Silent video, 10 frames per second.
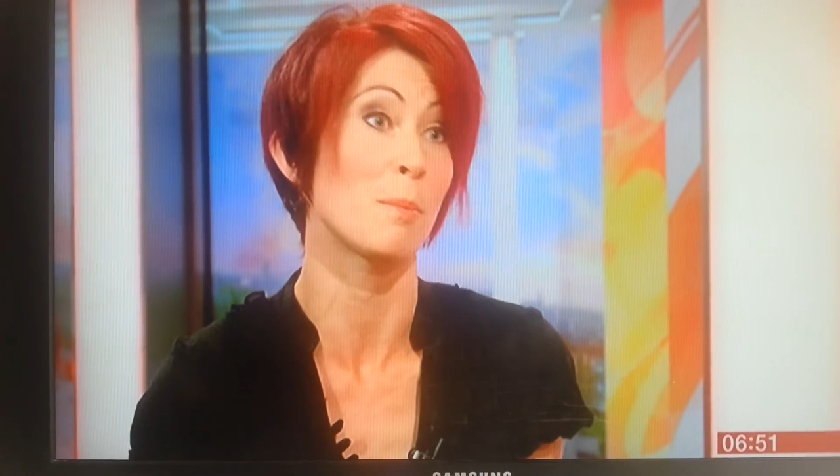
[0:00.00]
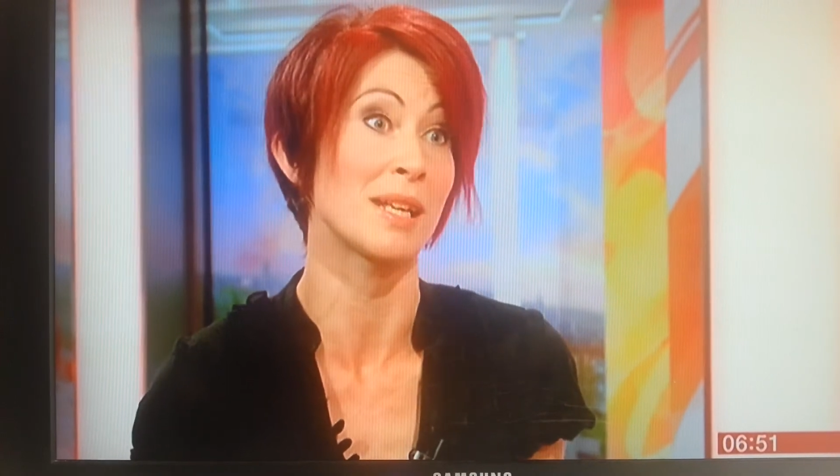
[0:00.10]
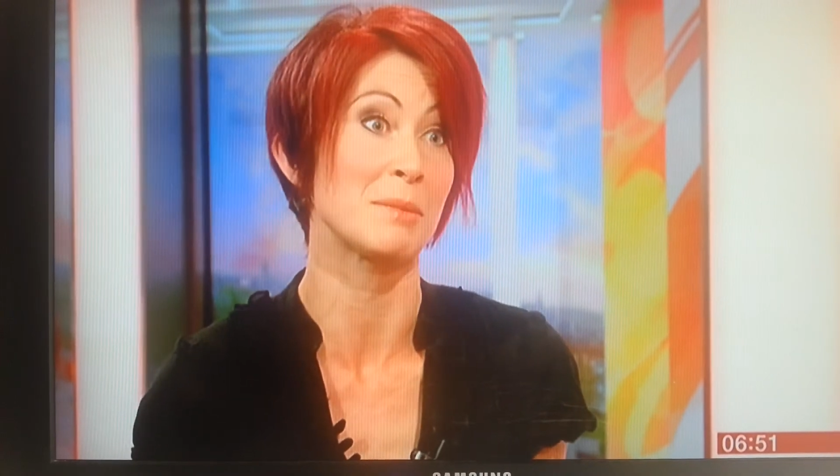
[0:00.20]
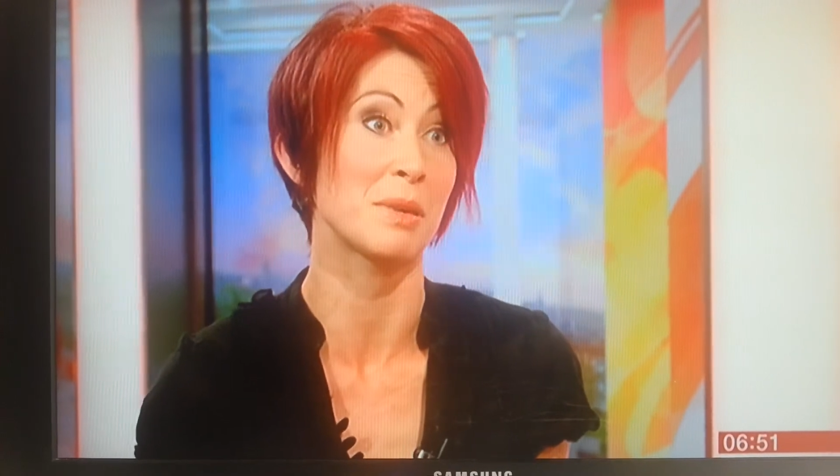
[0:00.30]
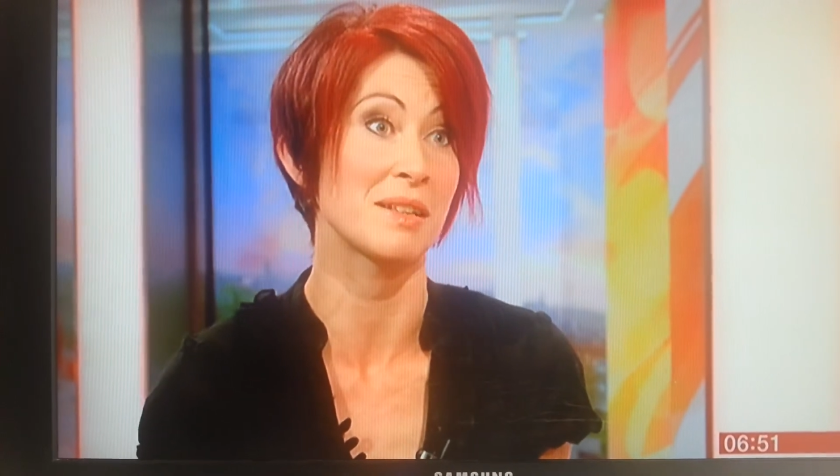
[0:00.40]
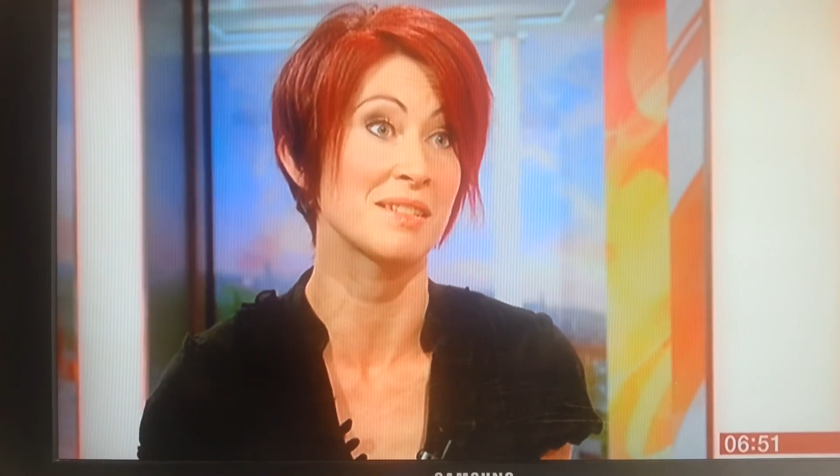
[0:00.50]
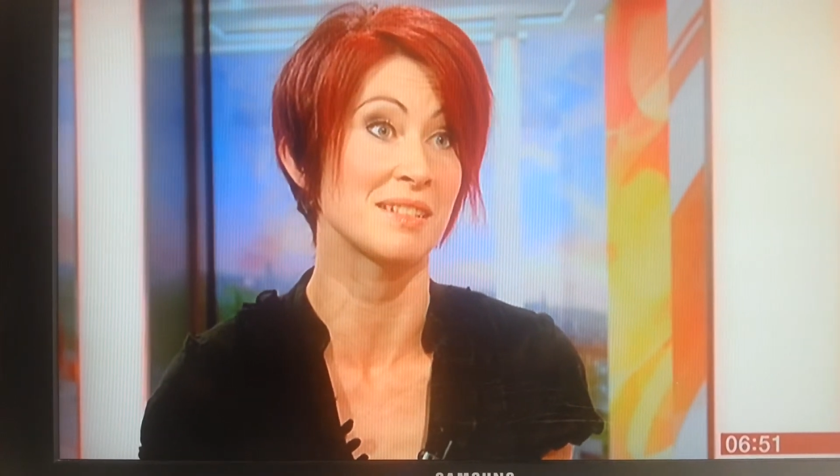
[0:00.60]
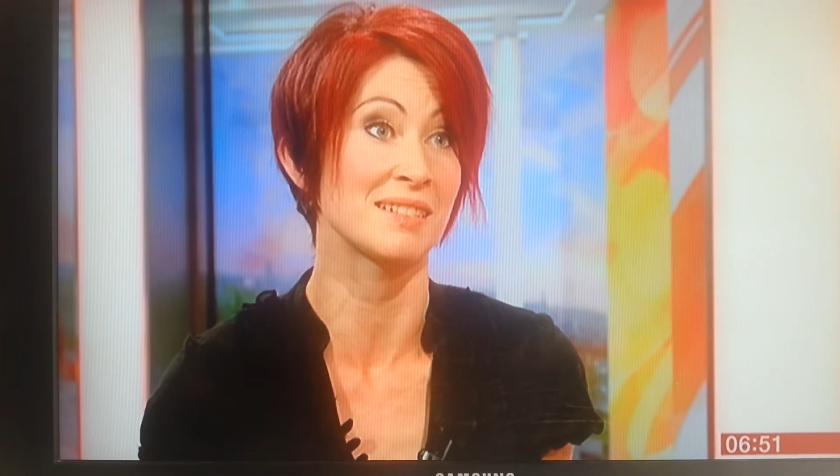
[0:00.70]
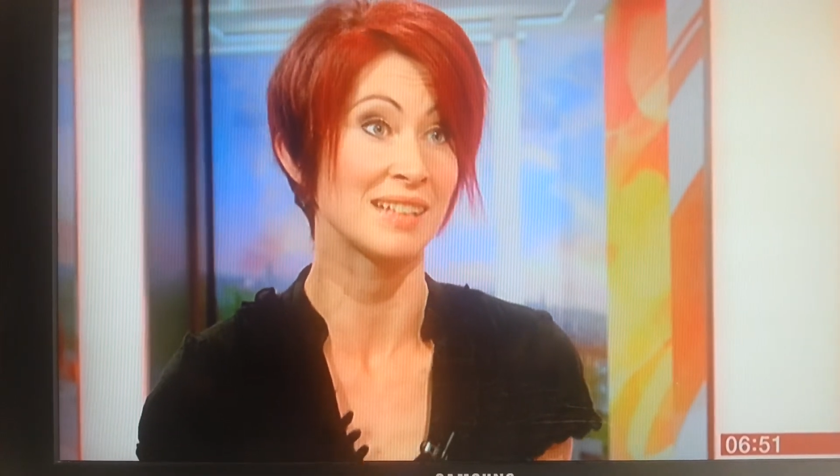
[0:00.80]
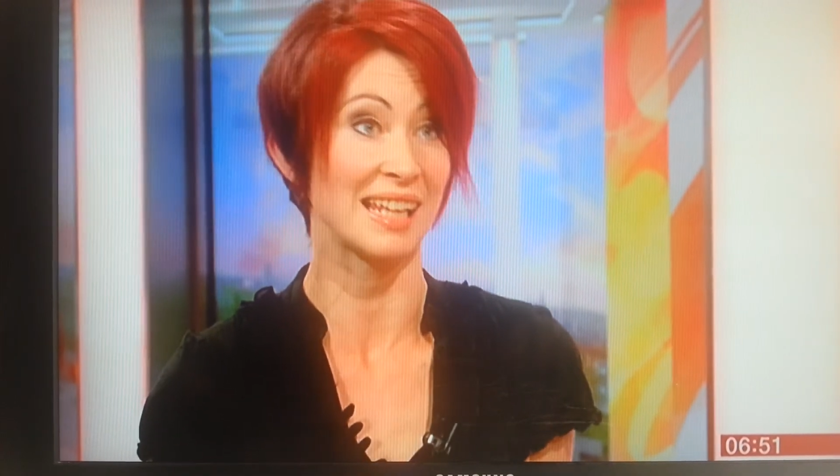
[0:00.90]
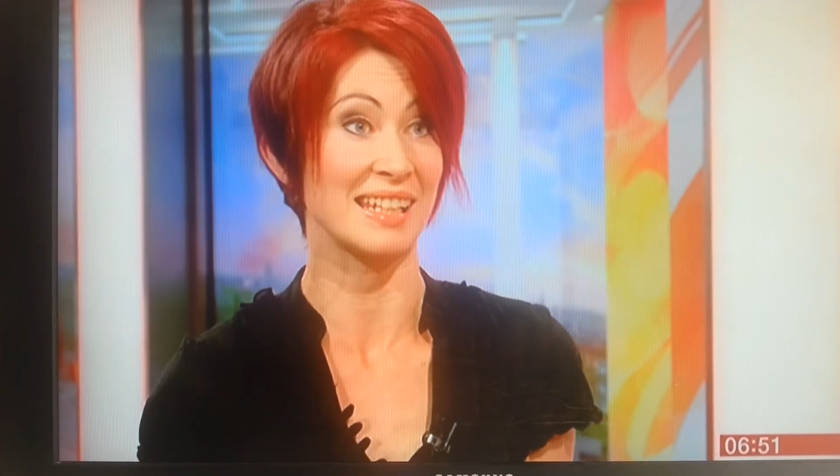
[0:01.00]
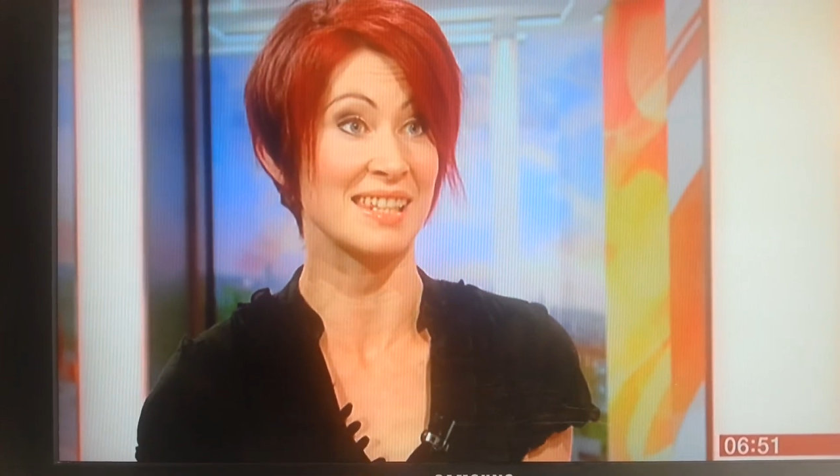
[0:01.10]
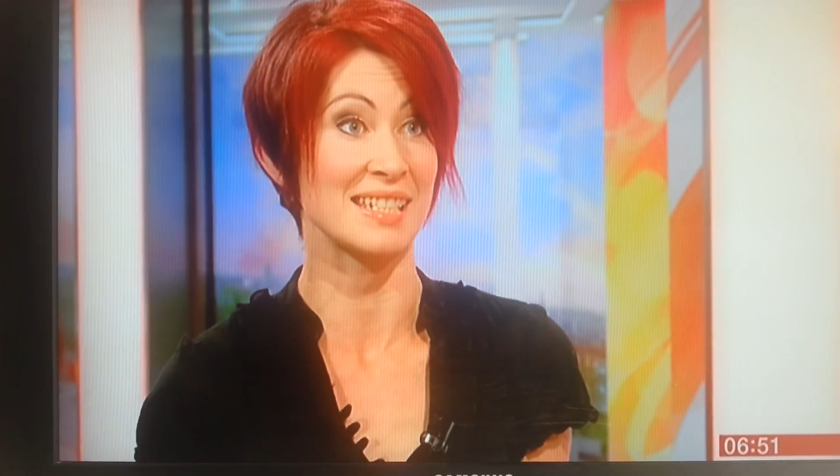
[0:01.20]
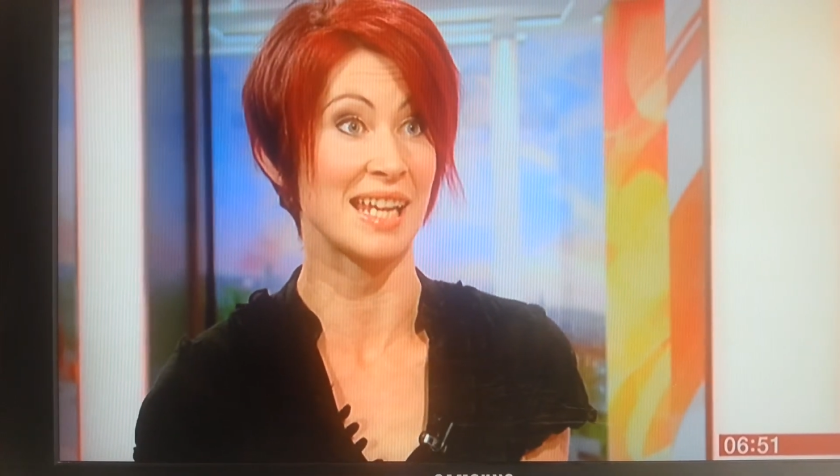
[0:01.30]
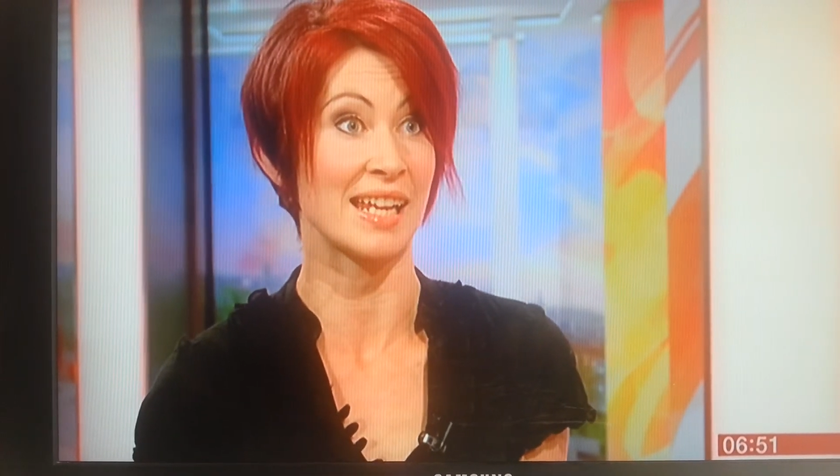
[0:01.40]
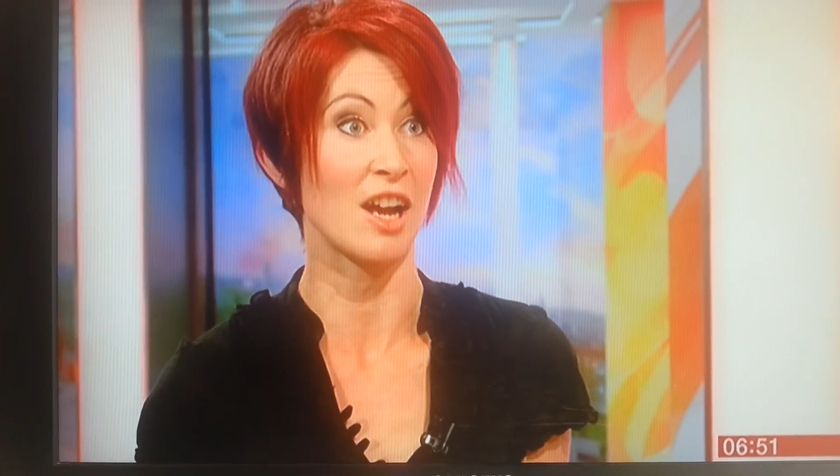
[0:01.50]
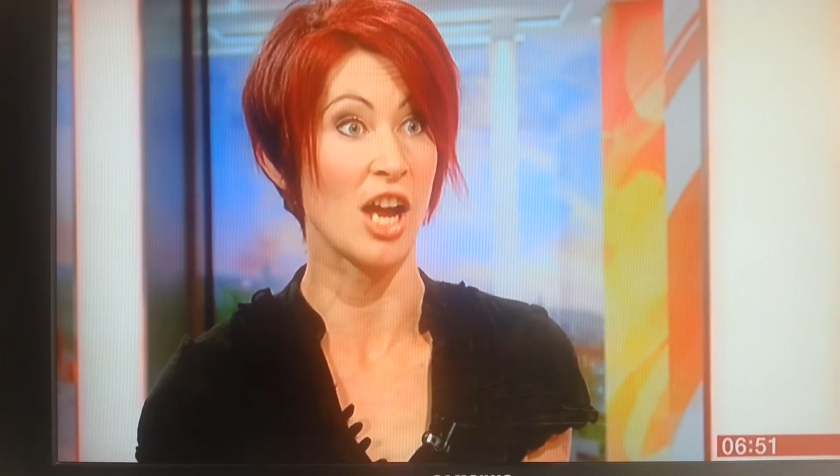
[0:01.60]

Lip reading: money person at the end of the day.